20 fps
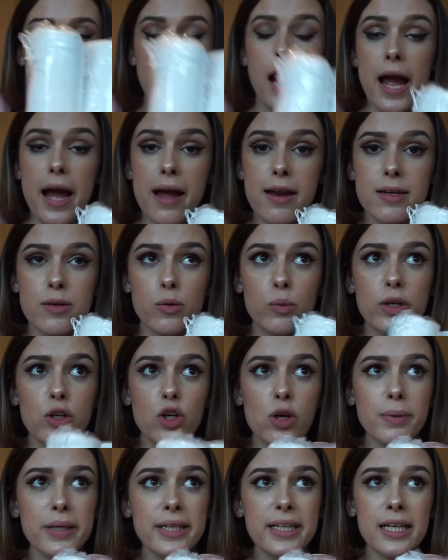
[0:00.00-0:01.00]
And we
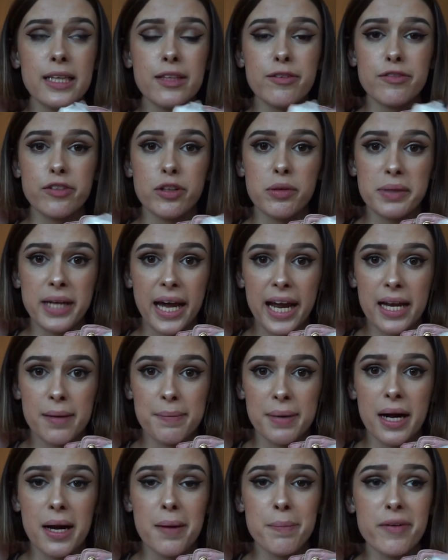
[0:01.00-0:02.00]
normally get them from
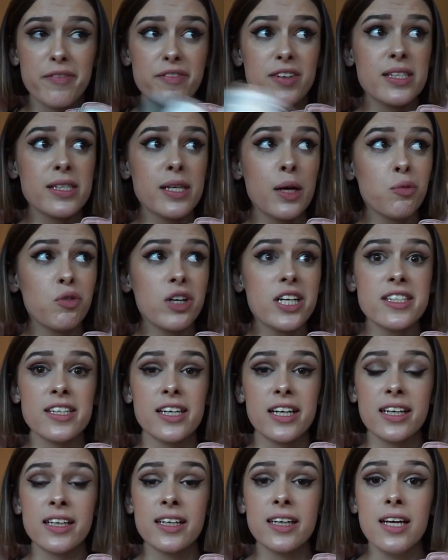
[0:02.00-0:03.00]
Kmart, but for some
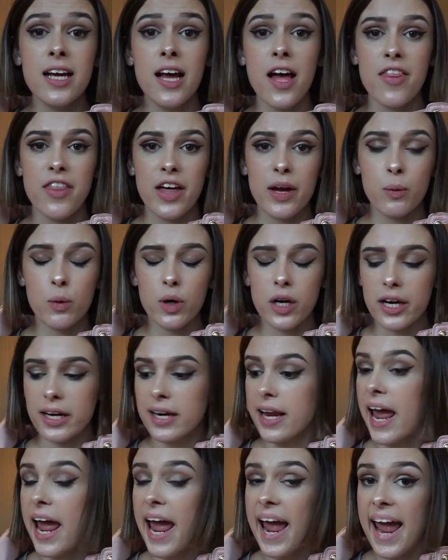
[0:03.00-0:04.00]
reason, they
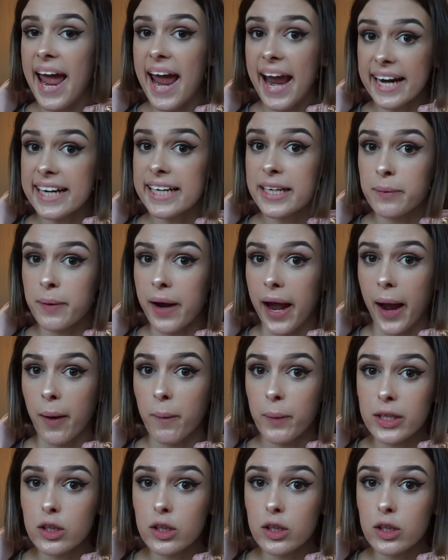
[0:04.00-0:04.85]
weren't anywhere.